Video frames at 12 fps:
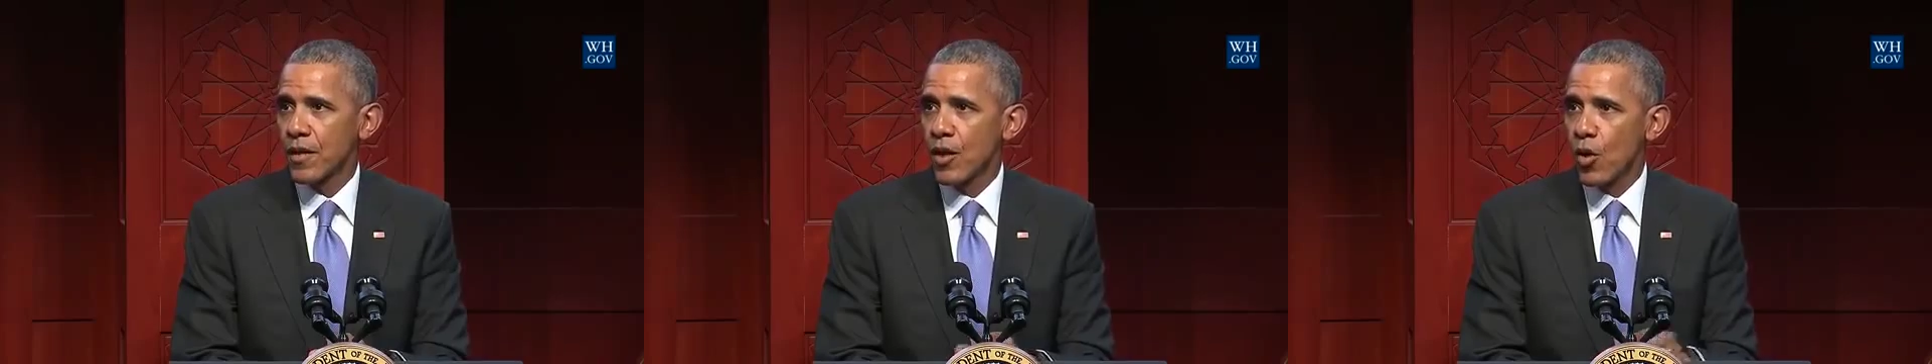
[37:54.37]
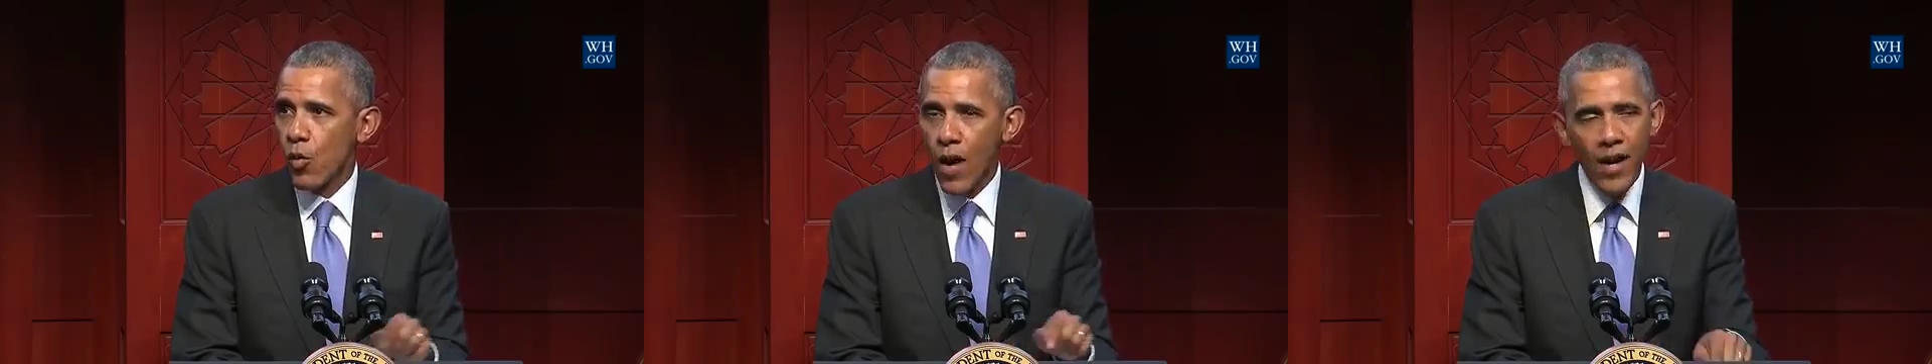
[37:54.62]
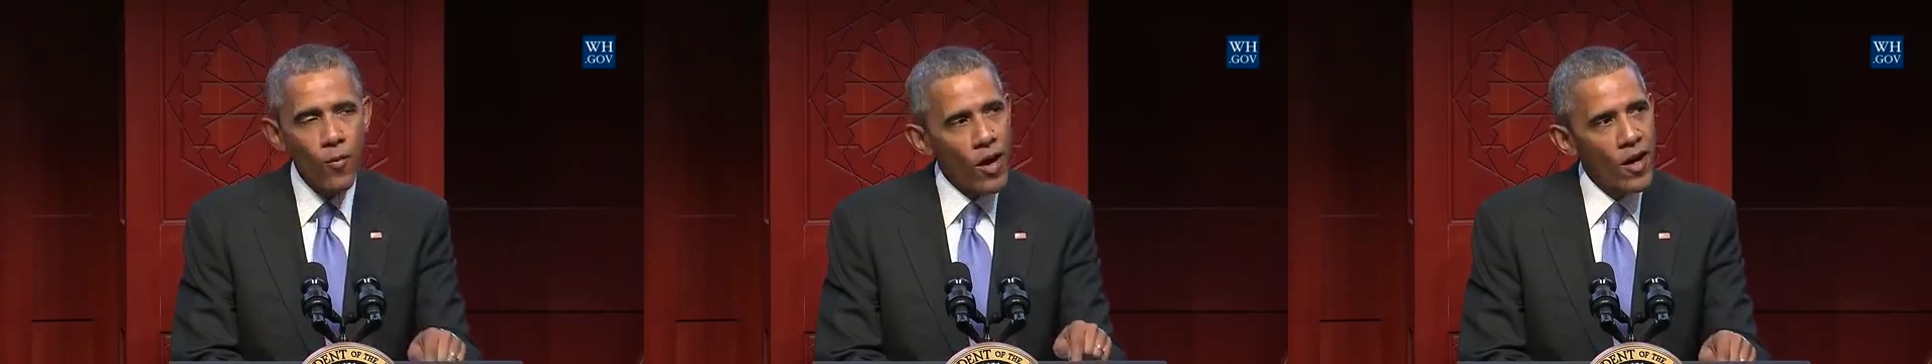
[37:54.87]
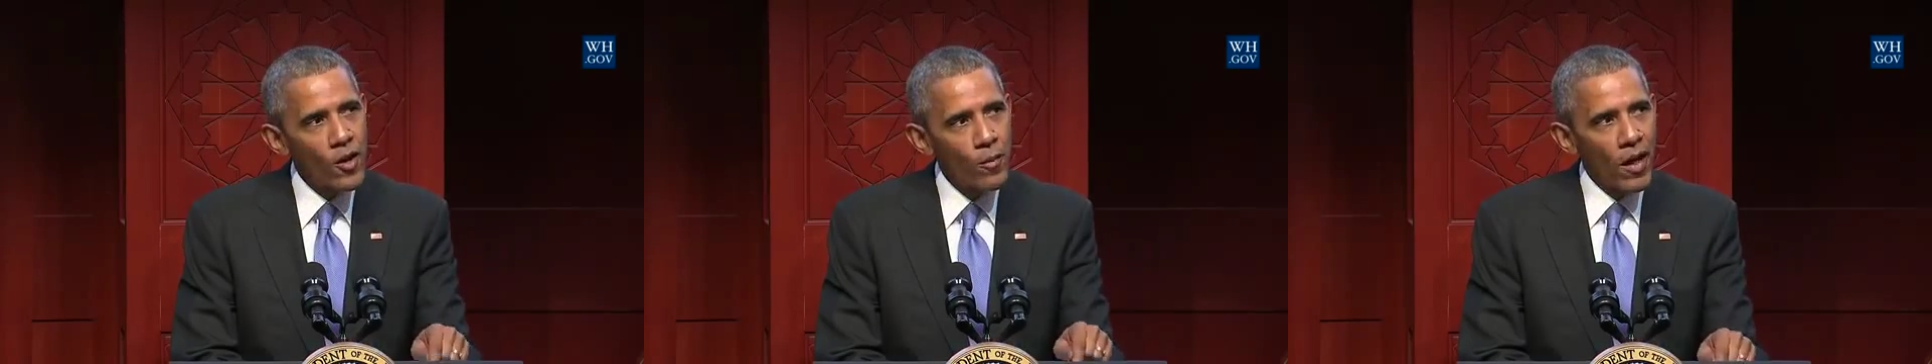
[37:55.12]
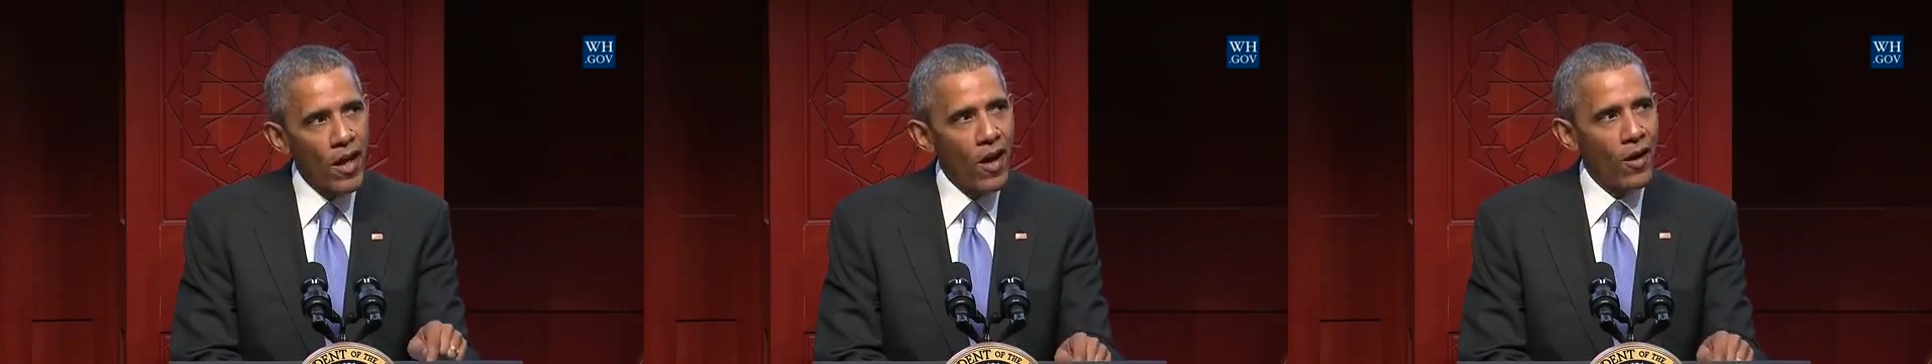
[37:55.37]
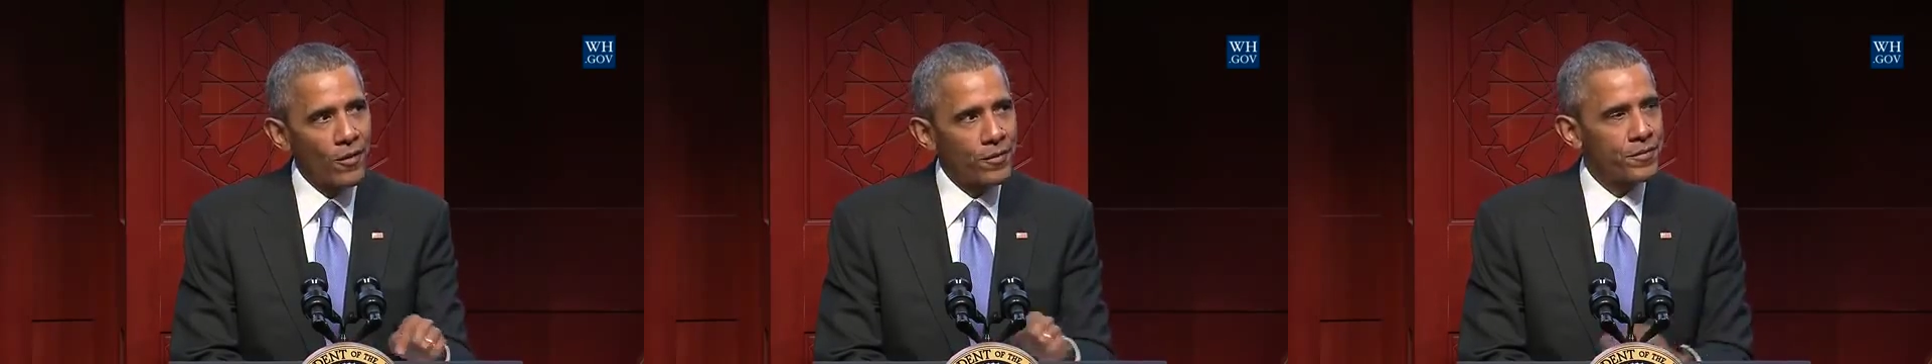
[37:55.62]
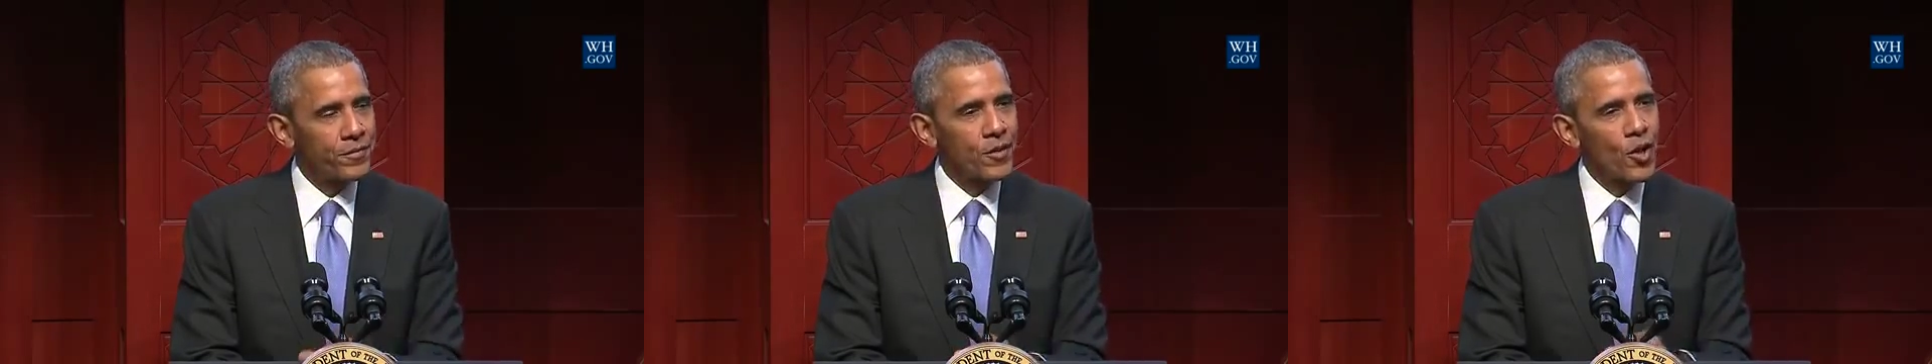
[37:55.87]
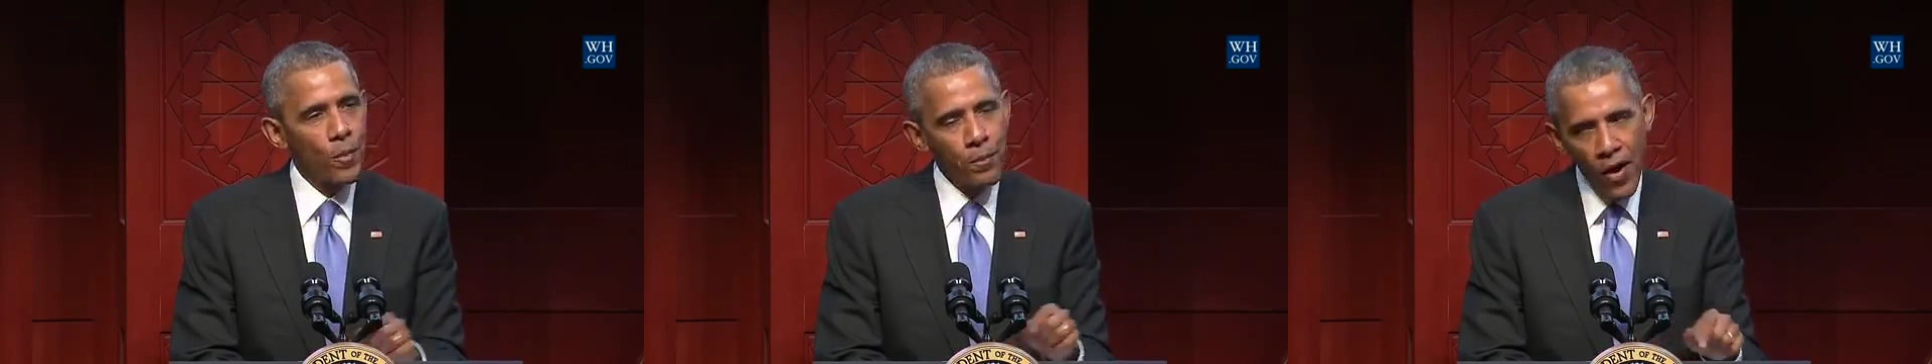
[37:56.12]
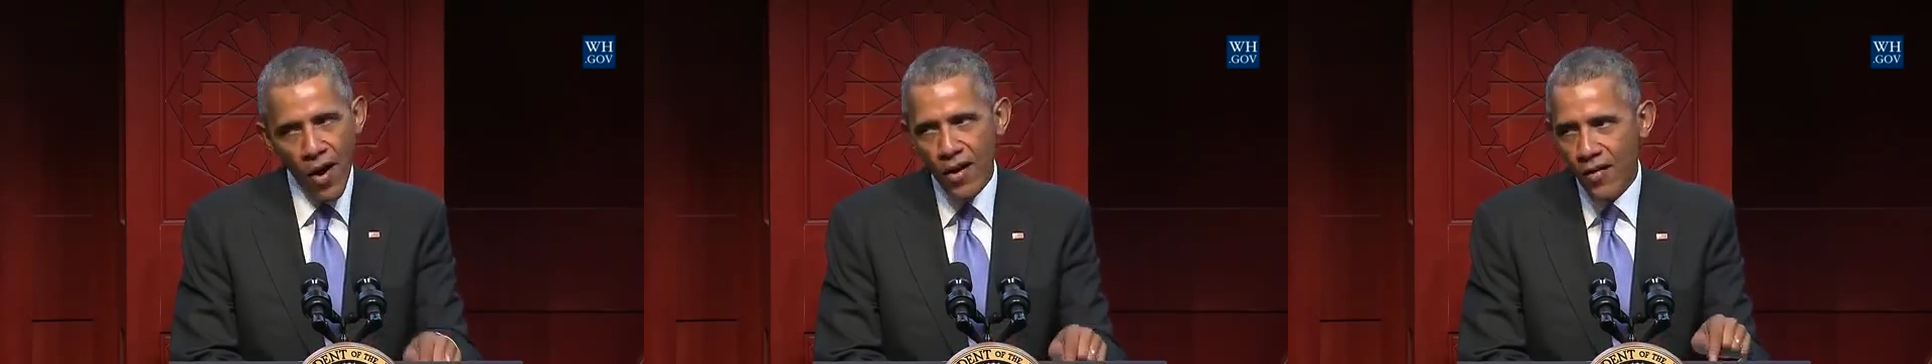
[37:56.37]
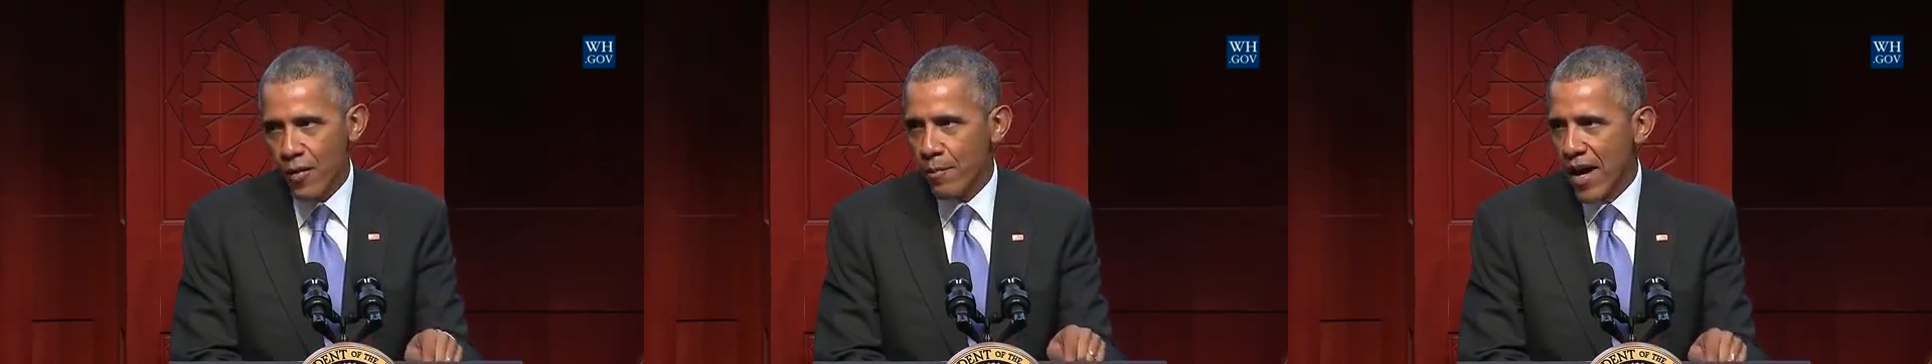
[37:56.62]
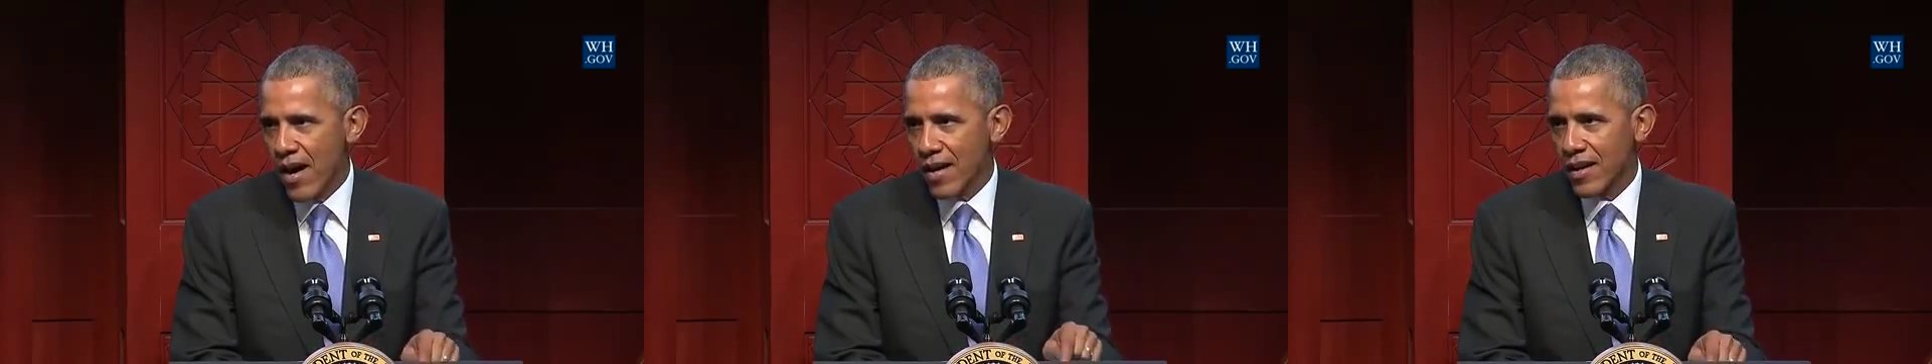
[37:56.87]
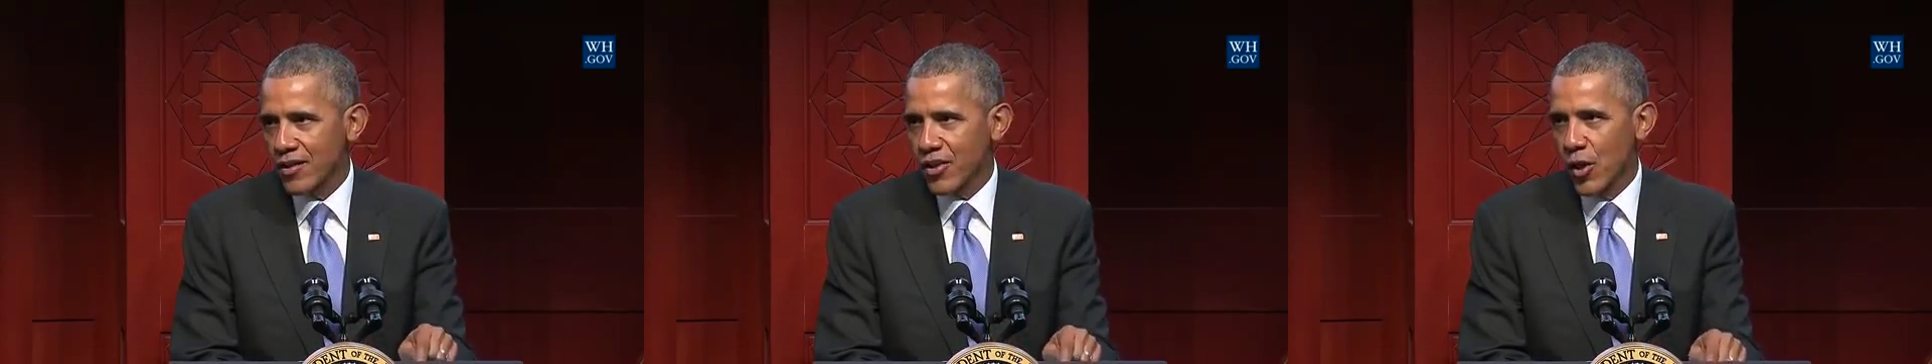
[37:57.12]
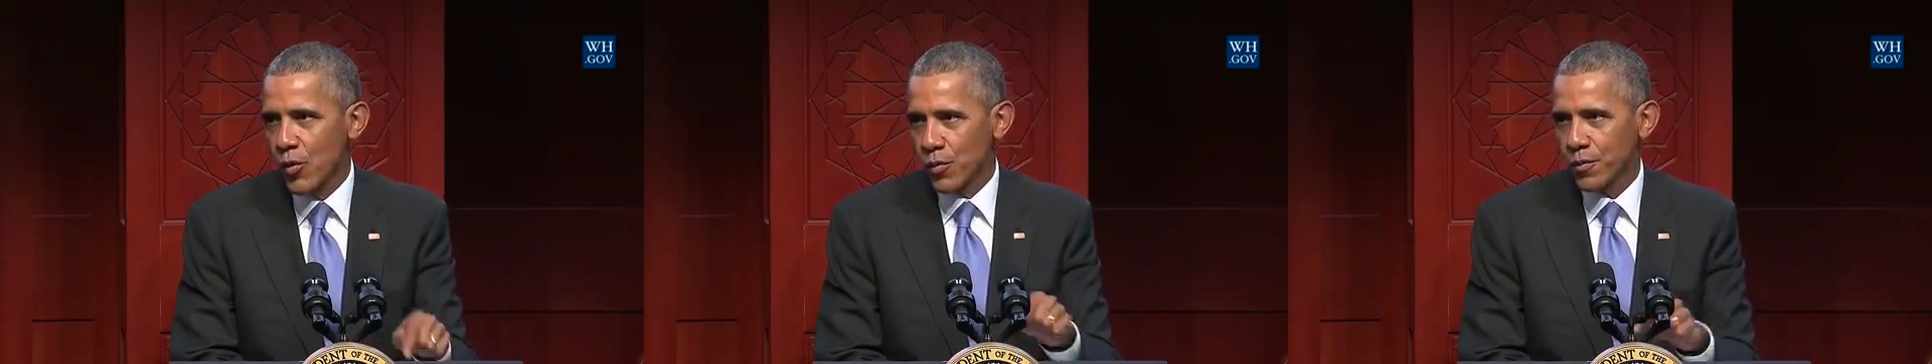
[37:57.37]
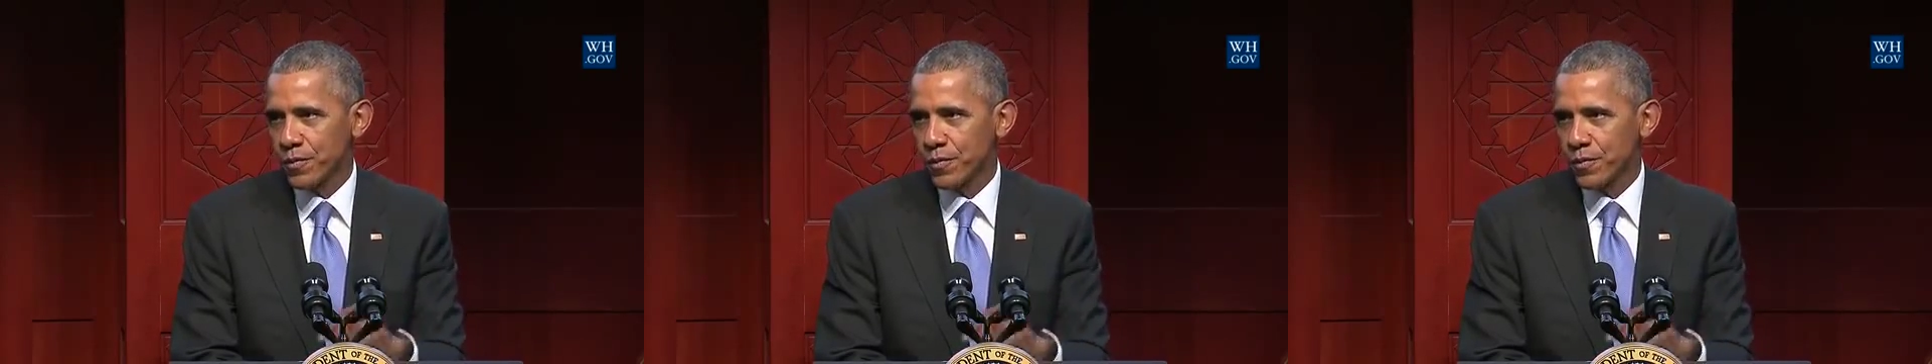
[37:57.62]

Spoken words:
You're right where you belong. You're part of America, too.